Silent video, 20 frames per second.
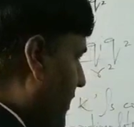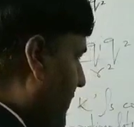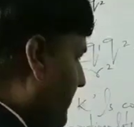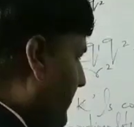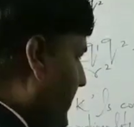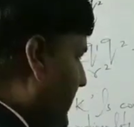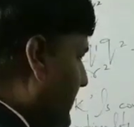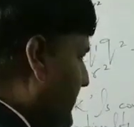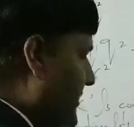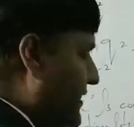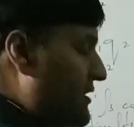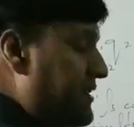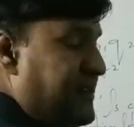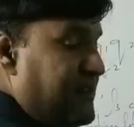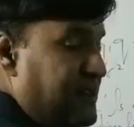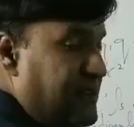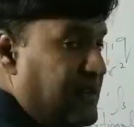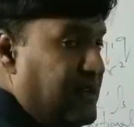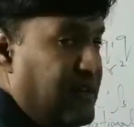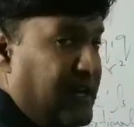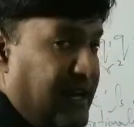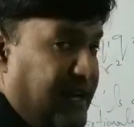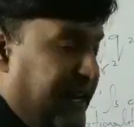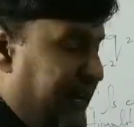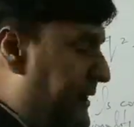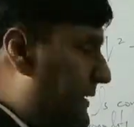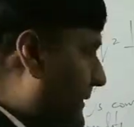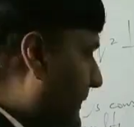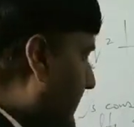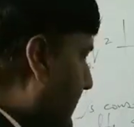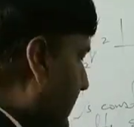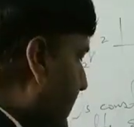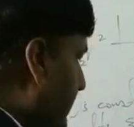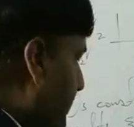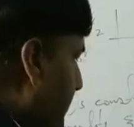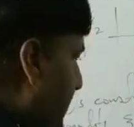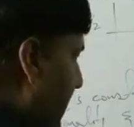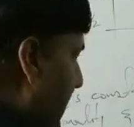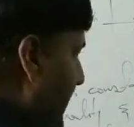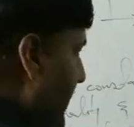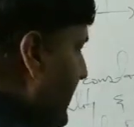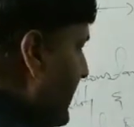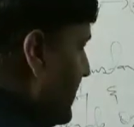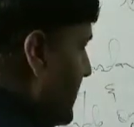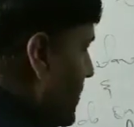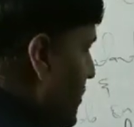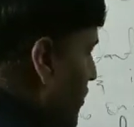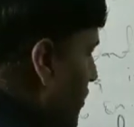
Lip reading: with the journal heading, that is